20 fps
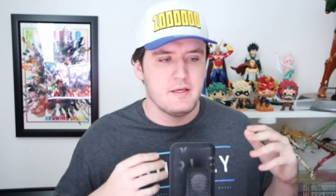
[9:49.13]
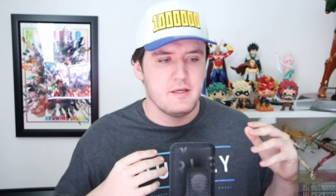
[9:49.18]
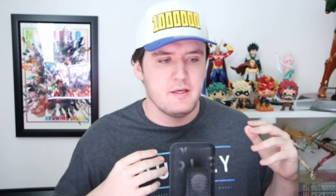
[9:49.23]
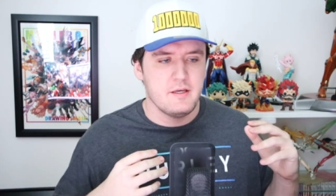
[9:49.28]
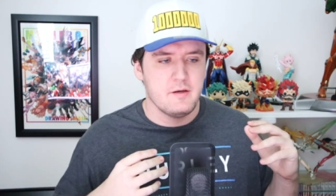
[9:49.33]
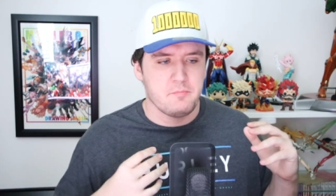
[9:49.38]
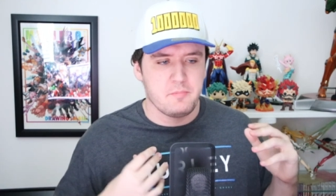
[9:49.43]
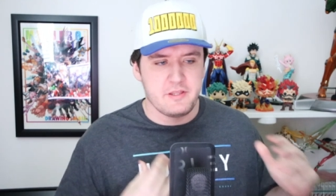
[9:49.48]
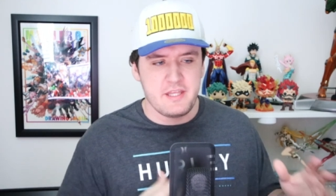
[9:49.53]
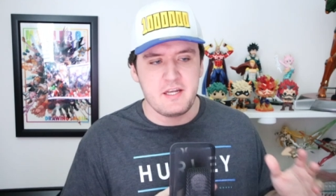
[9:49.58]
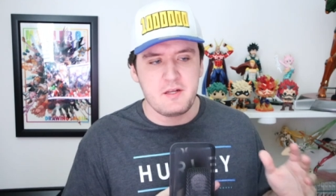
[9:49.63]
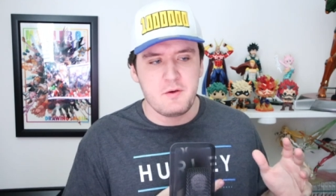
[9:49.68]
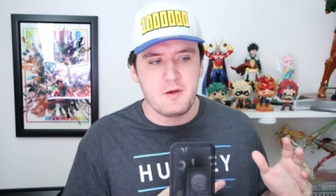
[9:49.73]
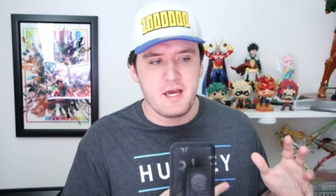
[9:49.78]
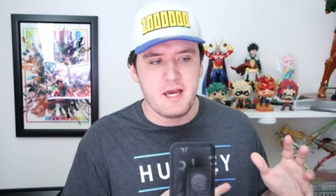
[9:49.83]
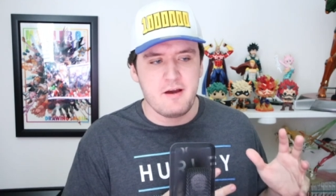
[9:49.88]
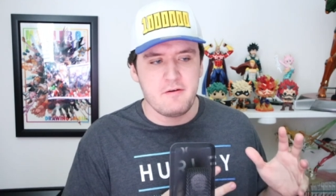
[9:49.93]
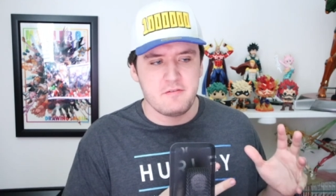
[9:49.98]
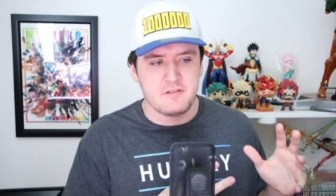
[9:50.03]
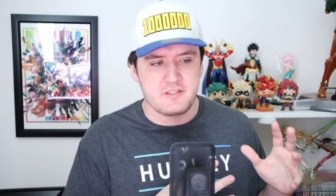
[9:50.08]
But then you
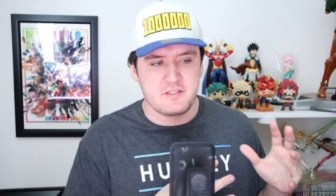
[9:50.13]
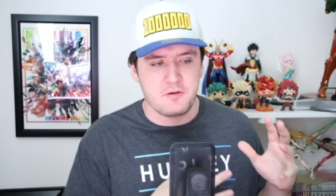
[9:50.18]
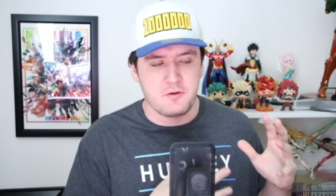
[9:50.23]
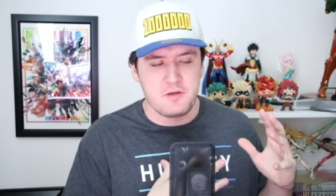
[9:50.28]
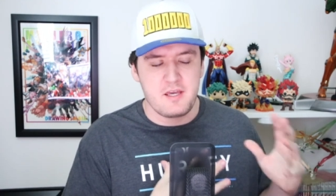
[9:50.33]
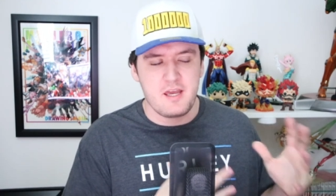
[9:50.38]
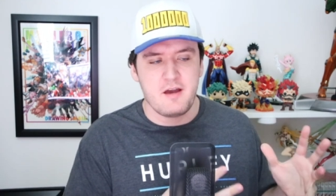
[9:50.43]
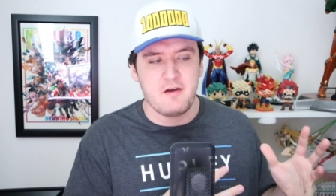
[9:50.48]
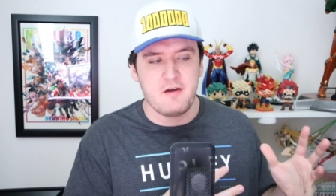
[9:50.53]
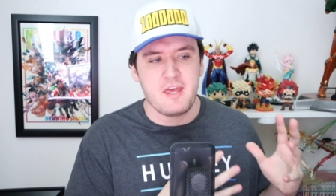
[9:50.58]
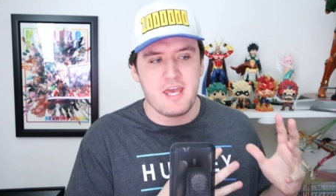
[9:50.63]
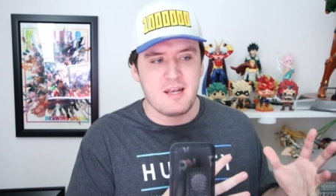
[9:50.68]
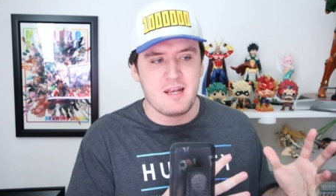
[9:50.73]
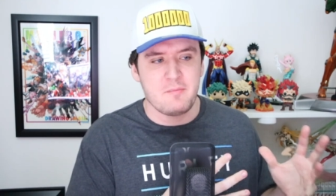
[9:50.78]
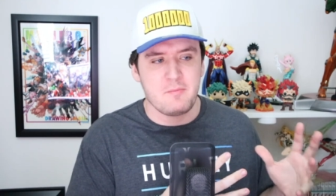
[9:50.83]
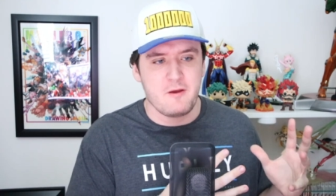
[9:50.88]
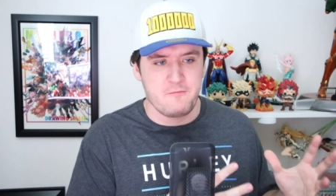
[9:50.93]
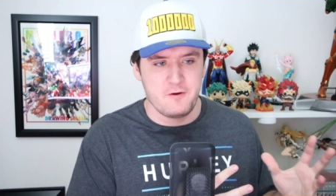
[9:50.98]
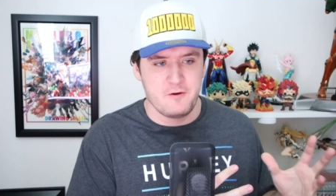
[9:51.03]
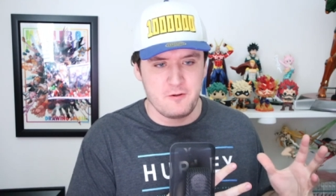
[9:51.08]
have so you have the
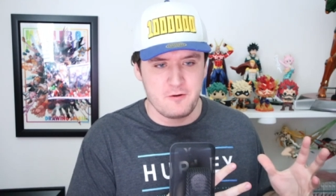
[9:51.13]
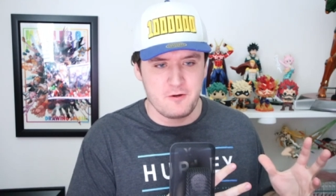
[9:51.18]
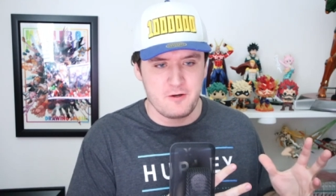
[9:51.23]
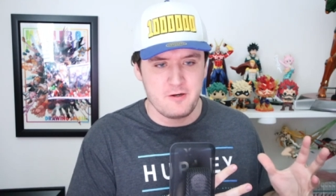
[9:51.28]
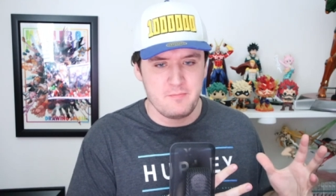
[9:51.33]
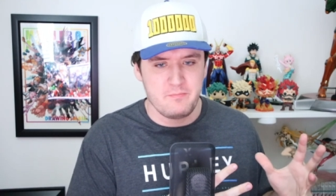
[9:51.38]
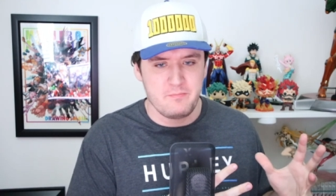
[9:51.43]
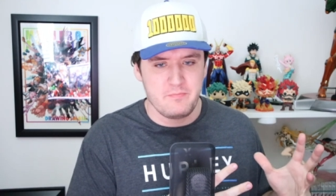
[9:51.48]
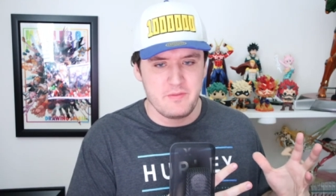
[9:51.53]
anime filler,